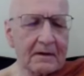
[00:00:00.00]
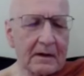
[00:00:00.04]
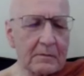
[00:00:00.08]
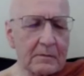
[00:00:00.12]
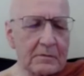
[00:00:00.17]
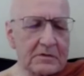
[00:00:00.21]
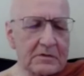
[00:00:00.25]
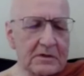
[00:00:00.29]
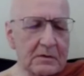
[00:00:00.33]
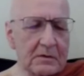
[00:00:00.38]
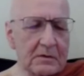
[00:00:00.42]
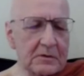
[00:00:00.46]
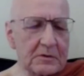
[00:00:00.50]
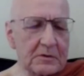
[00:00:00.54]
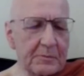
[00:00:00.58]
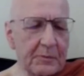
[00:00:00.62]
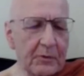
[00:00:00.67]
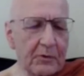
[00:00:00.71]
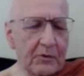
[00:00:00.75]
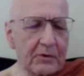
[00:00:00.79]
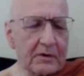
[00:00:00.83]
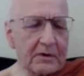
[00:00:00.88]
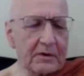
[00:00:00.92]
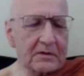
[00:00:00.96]
And I was always
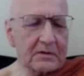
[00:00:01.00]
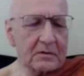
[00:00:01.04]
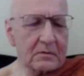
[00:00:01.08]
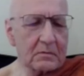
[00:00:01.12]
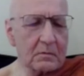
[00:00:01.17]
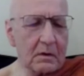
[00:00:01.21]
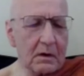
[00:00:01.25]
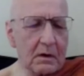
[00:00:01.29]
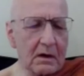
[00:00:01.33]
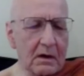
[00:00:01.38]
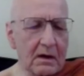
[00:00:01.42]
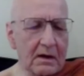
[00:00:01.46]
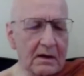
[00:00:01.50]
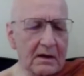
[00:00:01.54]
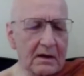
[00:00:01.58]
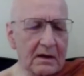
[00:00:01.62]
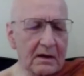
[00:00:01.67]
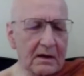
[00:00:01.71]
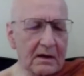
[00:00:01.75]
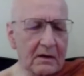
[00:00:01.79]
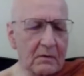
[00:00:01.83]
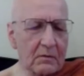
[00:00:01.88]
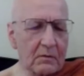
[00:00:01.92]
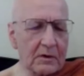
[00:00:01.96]
pointing to
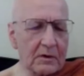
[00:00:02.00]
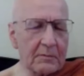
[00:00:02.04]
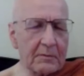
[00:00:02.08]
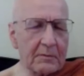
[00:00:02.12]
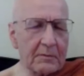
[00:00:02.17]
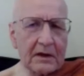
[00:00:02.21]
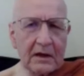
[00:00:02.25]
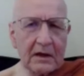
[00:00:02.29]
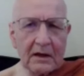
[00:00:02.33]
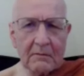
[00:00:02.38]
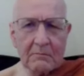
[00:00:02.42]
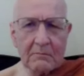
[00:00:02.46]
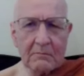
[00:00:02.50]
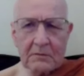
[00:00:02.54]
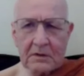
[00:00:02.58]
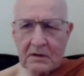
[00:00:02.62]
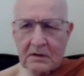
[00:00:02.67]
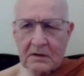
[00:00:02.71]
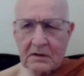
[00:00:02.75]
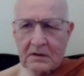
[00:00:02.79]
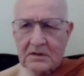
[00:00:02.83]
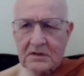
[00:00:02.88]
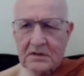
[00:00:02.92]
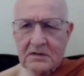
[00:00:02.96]
why we became
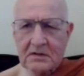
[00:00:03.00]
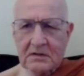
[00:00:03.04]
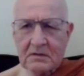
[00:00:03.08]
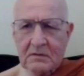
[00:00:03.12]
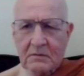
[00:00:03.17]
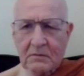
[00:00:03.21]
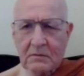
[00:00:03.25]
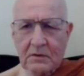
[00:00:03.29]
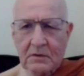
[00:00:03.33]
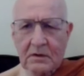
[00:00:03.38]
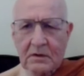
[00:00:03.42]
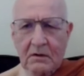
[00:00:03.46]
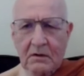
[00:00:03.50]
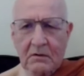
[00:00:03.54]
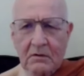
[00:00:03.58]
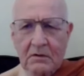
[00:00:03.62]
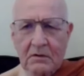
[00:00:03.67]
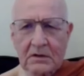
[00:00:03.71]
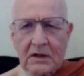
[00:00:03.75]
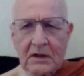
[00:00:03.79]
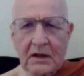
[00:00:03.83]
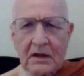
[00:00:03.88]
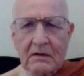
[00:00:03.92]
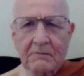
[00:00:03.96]
monks,
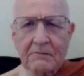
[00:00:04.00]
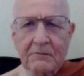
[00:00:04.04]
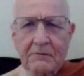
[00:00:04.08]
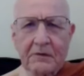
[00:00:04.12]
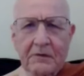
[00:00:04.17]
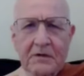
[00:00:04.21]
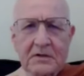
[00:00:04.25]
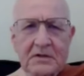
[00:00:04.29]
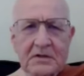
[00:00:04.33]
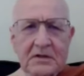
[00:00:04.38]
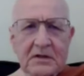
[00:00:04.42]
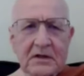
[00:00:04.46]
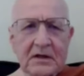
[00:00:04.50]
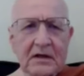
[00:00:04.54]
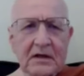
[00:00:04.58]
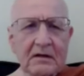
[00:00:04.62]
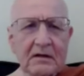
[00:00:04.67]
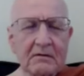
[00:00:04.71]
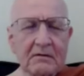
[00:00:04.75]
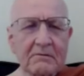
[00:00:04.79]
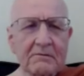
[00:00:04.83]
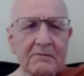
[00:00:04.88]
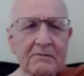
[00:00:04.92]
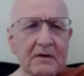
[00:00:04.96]
ordained for the
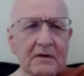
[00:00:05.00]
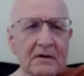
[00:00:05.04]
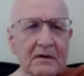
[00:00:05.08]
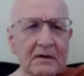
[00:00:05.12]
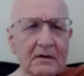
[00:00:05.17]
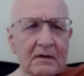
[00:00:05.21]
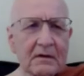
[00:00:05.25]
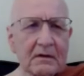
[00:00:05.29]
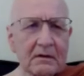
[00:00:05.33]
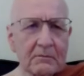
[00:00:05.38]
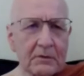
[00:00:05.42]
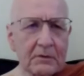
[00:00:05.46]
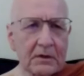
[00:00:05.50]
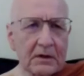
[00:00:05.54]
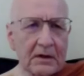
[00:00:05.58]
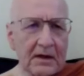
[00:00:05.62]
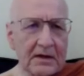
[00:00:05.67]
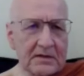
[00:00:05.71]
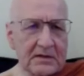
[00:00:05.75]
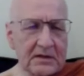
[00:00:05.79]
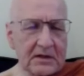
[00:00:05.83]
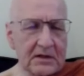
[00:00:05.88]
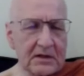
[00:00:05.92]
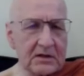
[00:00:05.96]
sake of the
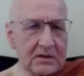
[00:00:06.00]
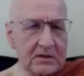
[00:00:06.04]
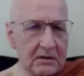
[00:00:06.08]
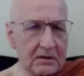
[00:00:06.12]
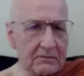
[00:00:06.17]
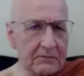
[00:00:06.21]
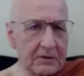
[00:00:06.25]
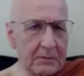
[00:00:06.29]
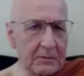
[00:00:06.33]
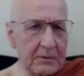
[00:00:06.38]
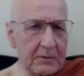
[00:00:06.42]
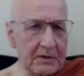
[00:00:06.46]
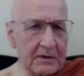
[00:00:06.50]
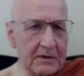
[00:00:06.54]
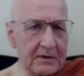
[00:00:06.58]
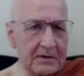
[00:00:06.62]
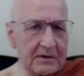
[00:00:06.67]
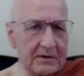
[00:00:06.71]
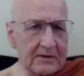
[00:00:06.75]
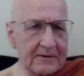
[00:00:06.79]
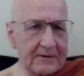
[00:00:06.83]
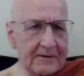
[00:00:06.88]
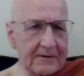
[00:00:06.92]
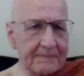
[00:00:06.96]
realization of
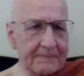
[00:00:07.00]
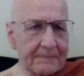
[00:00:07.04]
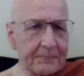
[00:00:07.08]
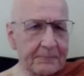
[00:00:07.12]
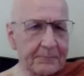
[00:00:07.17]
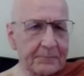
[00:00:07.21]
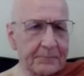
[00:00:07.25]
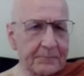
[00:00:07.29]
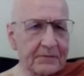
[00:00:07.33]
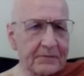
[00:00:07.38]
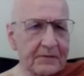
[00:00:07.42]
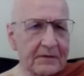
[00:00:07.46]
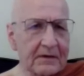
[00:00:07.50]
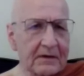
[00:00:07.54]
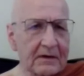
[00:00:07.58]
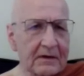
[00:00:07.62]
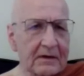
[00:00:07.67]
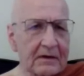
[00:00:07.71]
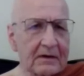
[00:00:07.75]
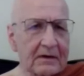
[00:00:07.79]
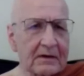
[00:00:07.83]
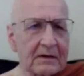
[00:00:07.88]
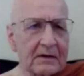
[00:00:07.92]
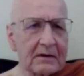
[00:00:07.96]
Nibbana.
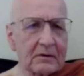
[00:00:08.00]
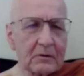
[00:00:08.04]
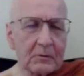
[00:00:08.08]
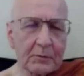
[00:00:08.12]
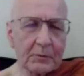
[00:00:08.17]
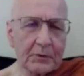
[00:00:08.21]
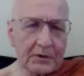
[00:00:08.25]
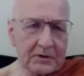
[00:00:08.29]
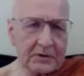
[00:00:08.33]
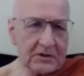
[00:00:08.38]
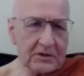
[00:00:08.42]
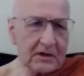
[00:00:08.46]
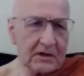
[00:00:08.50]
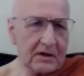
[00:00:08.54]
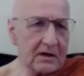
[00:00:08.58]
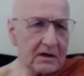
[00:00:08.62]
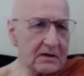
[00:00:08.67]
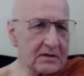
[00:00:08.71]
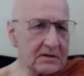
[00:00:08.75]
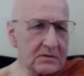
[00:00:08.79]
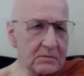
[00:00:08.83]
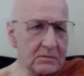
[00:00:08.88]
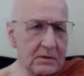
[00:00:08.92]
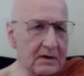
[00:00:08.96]

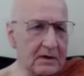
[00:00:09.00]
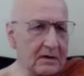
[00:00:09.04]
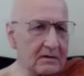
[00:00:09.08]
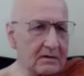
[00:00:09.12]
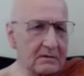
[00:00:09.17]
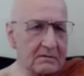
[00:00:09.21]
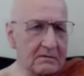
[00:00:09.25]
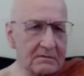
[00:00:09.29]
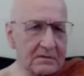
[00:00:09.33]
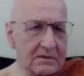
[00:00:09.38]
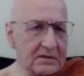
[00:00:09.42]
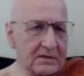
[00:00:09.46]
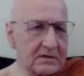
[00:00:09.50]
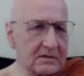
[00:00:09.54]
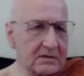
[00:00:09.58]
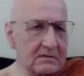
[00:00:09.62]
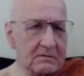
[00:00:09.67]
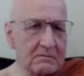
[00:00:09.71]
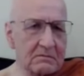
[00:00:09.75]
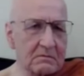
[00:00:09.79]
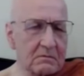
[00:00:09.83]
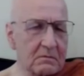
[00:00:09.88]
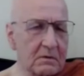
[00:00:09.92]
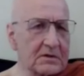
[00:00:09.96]
Lopacha as well said,
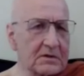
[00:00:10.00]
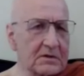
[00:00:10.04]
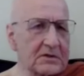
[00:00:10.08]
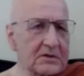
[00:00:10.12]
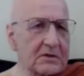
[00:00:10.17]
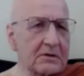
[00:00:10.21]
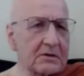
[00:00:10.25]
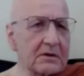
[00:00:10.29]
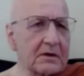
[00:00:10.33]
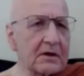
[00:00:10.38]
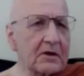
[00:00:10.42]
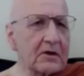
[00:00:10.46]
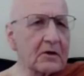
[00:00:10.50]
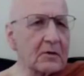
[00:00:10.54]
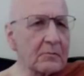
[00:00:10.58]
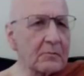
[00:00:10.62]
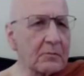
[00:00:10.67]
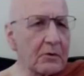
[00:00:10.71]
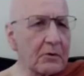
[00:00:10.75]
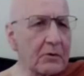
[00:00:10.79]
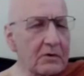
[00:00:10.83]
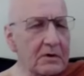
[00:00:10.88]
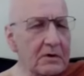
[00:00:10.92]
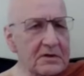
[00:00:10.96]
once you think you're
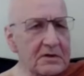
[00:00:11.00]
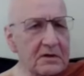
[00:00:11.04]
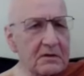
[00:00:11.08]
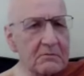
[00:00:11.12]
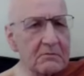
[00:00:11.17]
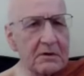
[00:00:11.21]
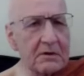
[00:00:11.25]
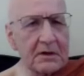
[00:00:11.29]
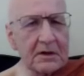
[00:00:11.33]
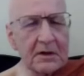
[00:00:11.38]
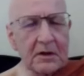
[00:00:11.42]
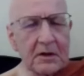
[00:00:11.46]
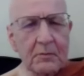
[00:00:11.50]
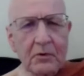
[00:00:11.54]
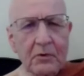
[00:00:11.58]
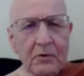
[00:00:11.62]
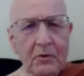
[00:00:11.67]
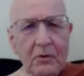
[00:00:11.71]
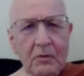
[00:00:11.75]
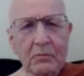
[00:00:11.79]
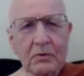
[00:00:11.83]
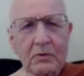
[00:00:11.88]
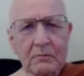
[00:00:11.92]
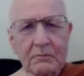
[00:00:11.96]
born, it's already a
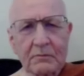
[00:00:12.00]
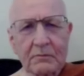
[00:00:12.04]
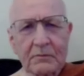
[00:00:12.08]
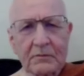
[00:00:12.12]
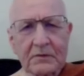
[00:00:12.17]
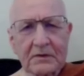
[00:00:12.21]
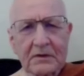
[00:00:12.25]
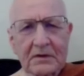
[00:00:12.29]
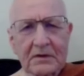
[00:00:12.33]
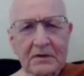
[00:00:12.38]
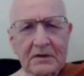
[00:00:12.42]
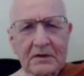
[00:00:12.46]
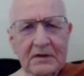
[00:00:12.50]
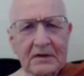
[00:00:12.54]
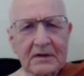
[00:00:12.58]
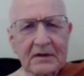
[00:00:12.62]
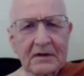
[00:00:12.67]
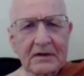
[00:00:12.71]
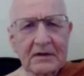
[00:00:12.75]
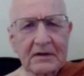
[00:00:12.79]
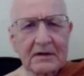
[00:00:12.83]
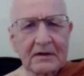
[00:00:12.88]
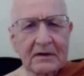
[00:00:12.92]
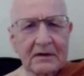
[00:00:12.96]
problem.
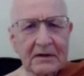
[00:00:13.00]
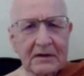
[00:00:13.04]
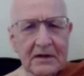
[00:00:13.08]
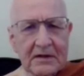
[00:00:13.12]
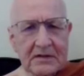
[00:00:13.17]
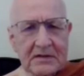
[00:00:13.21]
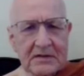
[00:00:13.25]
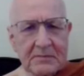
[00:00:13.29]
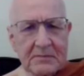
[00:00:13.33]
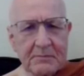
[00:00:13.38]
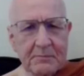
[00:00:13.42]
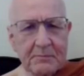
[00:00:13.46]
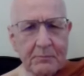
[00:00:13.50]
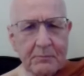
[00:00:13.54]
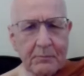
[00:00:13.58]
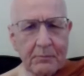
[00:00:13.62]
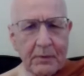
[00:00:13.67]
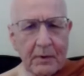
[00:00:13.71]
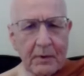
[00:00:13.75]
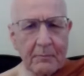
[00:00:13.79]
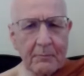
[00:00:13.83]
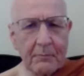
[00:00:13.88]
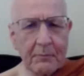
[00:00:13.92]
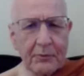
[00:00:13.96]
And that's
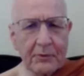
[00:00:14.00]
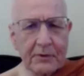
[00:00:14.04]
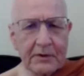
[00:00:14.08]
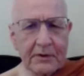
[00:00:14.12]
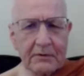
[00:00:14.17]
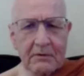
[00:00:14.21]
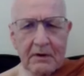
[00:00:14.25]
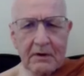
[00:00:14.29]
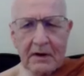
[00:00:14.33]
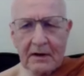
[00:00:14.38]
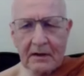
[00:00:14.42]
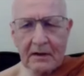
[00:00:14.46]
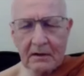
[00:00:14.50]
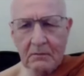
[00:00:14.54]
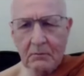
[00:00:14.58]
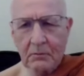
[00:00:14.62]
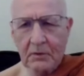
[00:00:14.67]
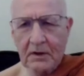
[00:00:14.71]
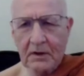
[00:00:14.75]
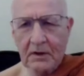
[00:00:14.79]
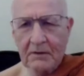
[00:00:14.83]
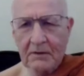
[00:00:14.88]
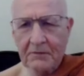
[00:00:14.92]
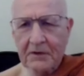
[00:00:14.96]
a pretty radical
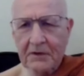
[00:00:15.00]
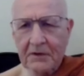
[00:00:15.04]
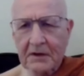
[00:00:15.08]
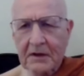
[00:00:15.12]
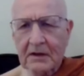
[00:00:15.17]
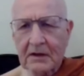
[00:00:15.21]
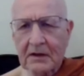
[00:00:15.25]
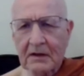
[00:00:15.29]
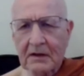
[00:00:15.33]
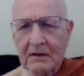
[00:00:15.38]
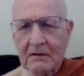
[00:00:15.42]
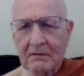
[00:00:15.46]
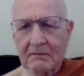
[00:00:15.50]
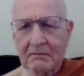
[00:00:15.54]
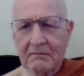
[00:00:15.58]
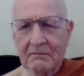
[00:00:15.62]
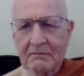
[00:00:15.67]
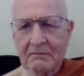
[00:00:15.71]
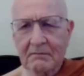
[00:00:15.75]
way of thinking.